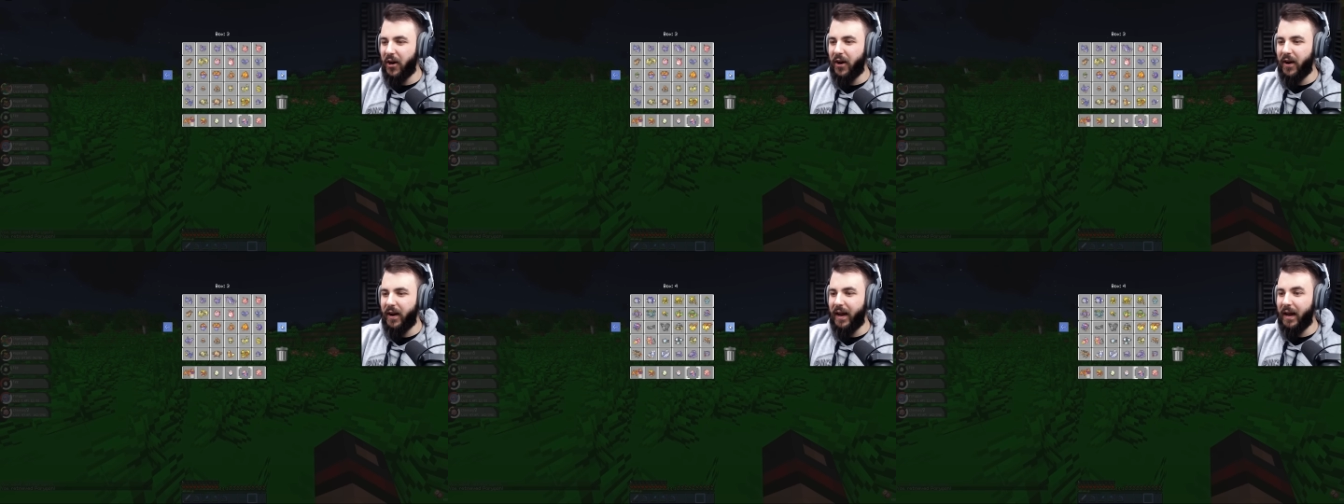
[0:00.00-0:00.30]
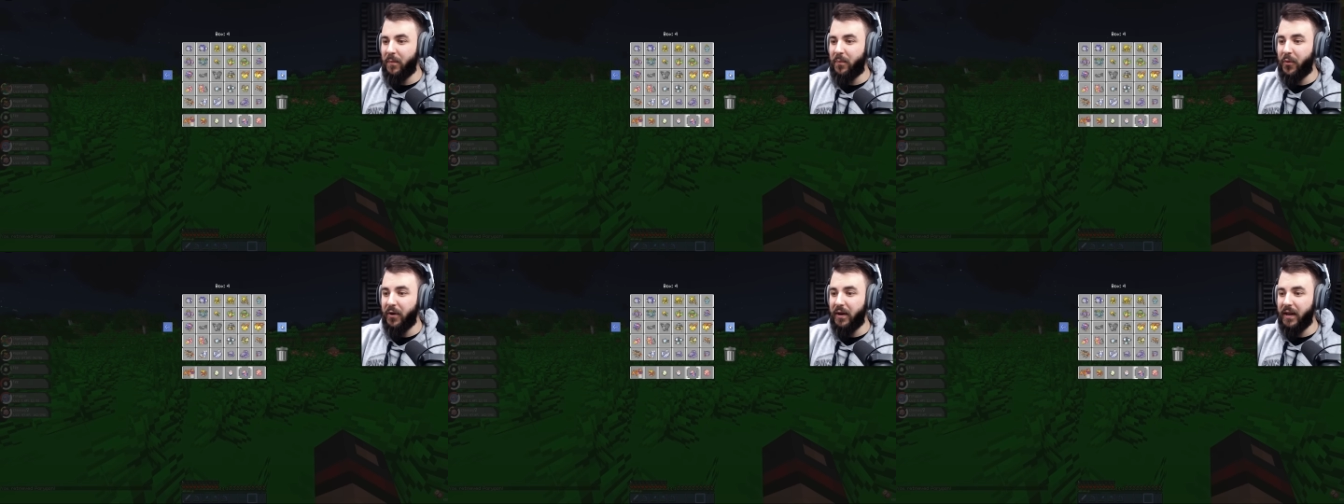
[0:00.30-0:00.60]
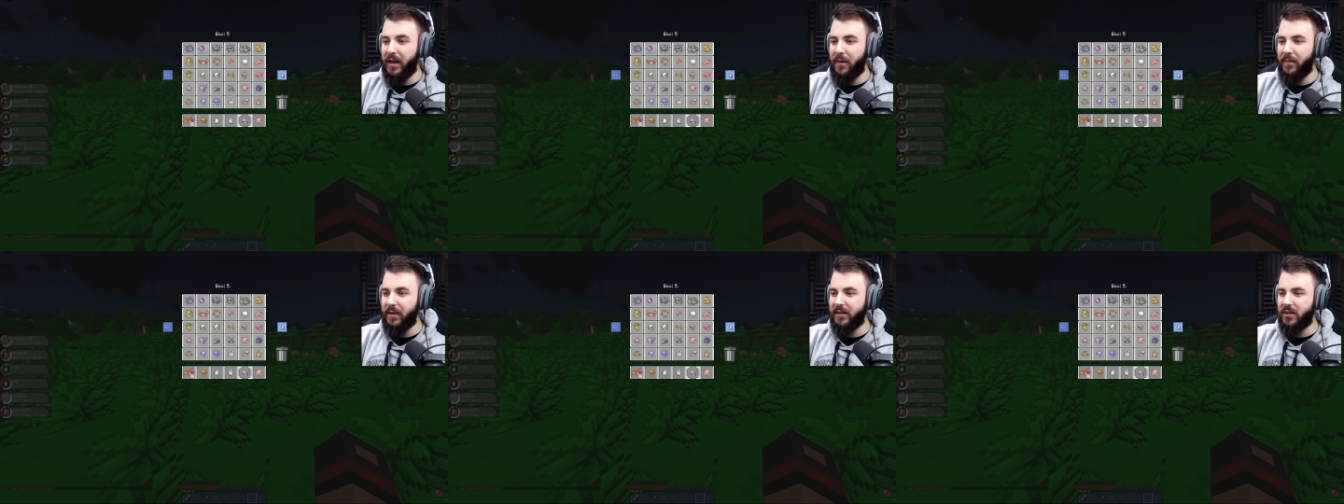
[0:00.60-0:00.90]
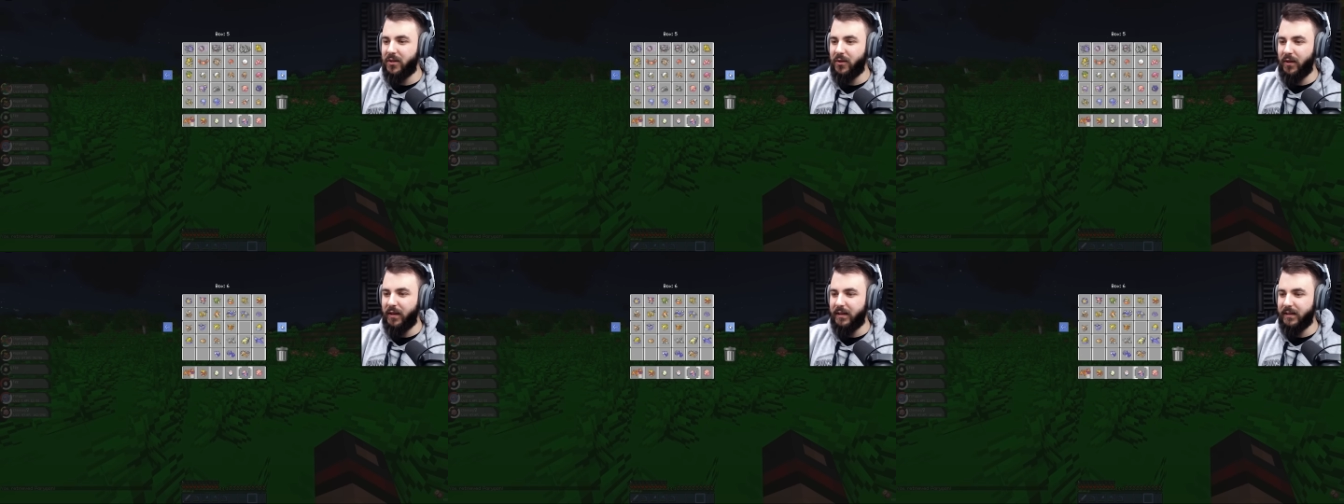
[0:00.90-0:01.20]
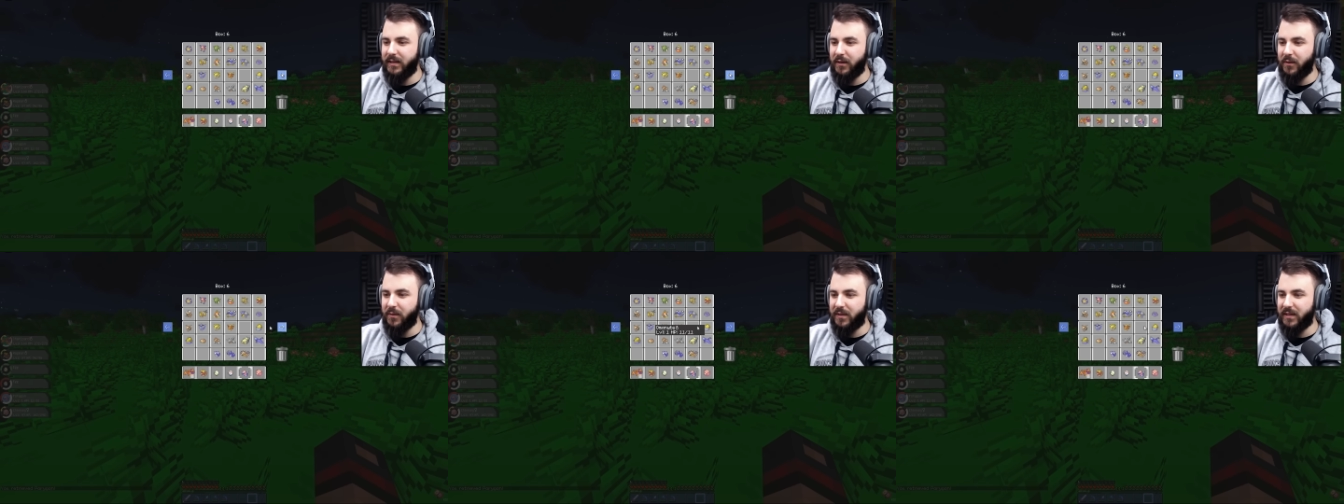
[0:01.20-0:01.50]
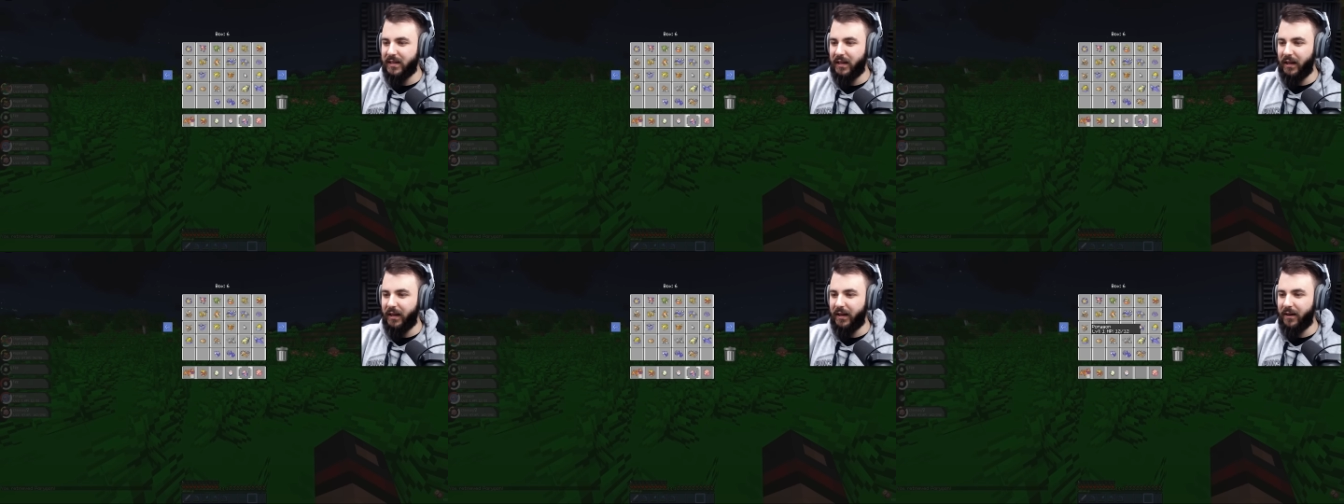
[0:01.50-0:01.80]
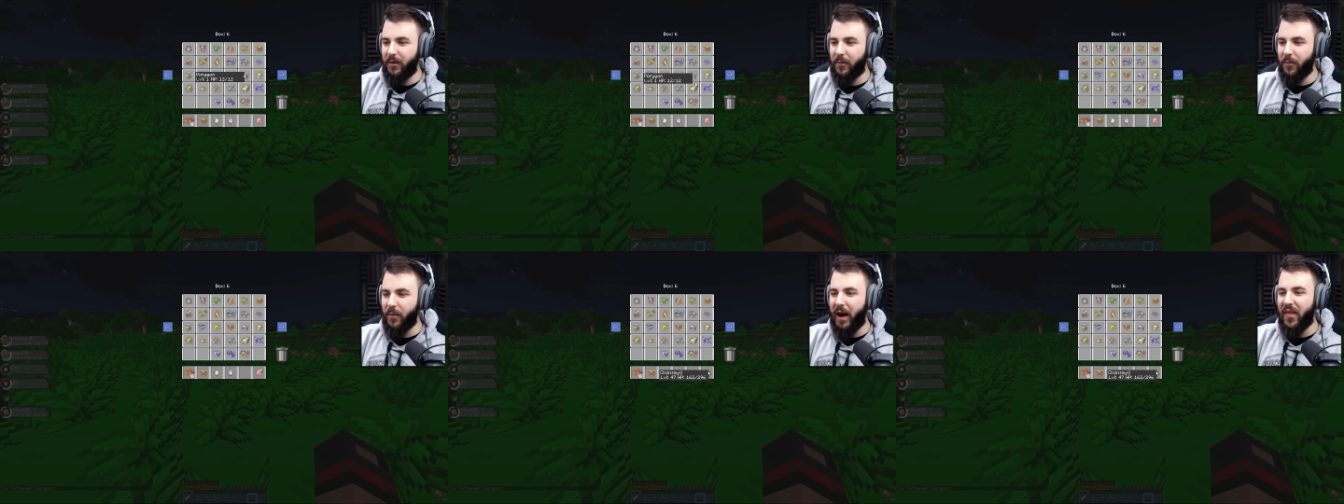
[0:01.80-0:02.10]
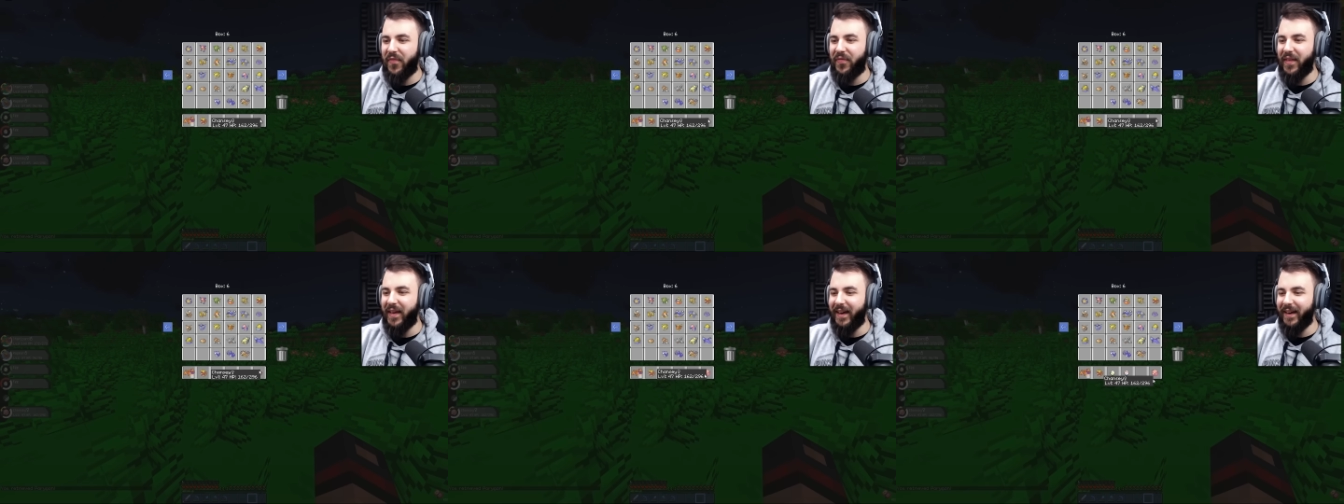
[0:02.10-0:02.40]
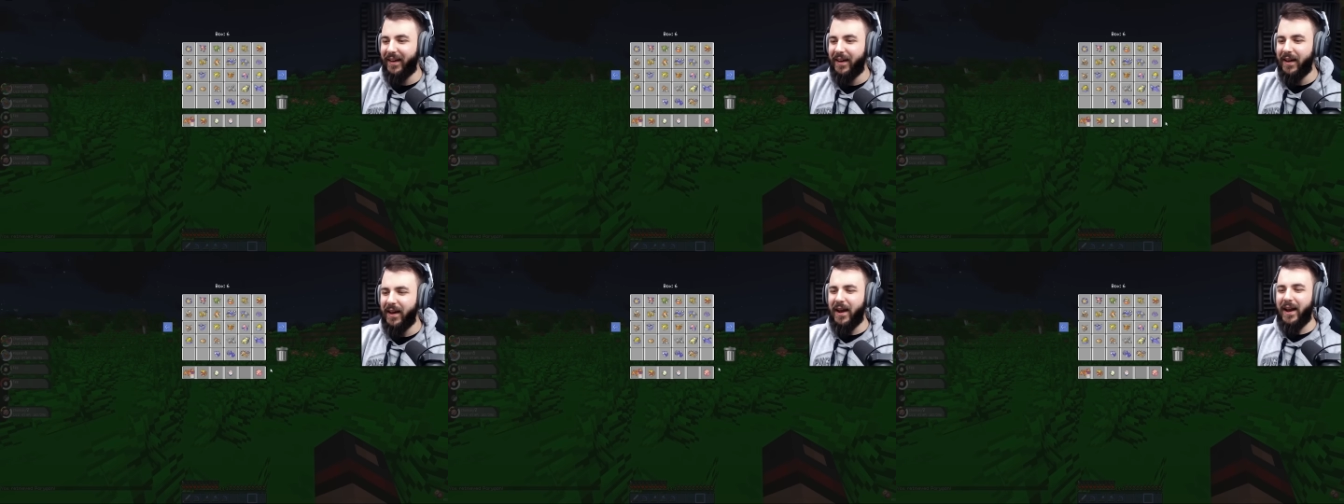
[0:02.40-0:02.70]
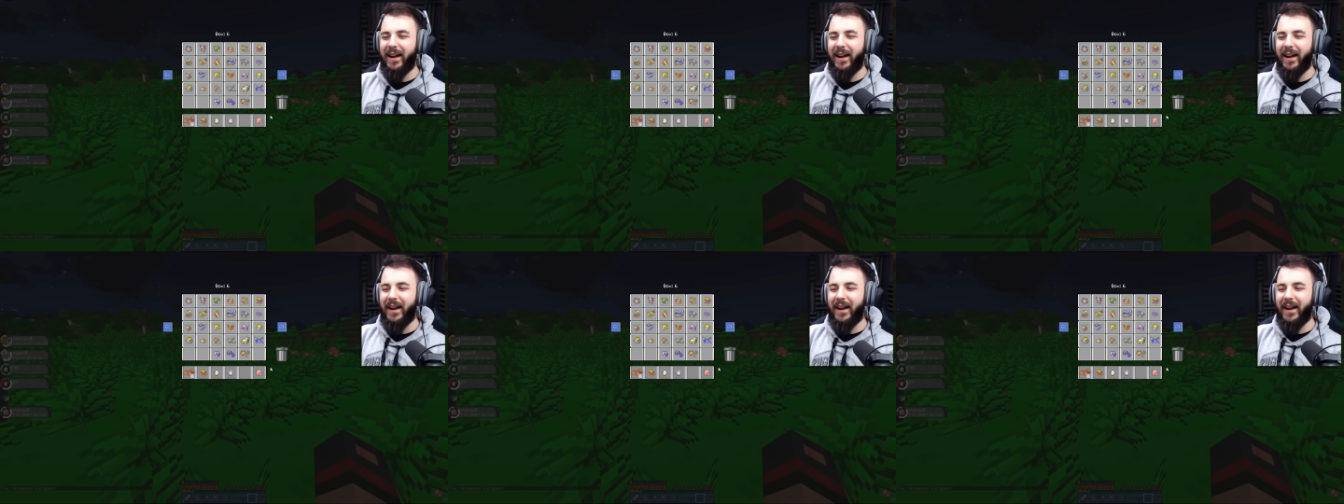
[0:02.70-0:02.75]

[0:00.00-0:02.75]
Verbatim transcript: and put him into his little slot right there.